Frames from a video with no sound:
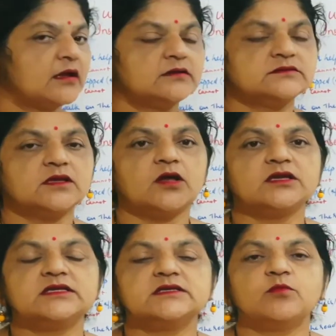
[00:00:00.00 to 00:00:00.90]

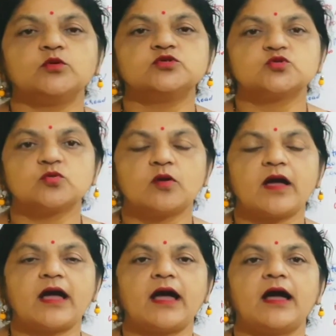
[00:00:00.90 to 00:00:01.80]

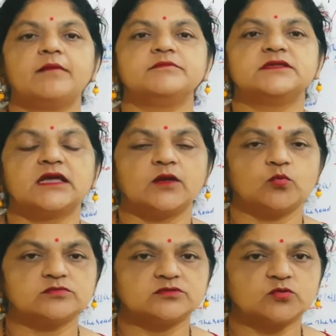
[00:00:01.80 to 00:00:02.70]
it
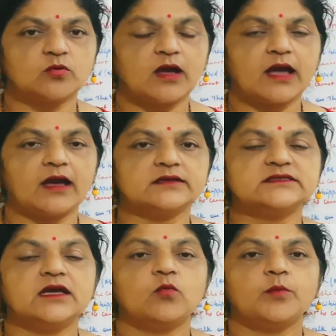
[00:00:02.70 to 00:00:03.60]
was too
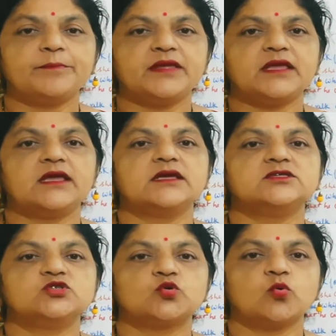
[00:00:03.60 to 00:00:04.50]
hot for me
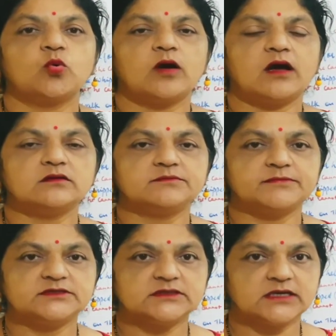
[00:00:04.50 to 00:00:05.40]
to go
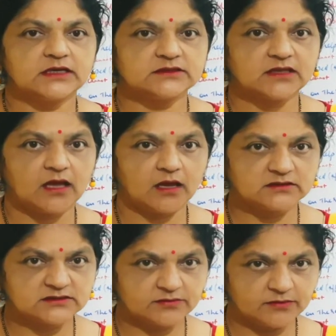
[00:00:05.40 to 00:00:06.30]
out. The
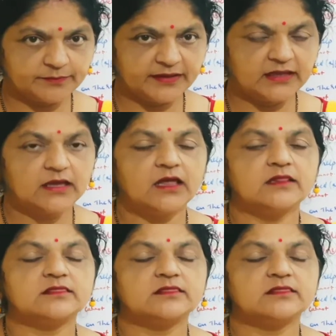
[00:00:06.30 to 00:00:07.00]
answer will be,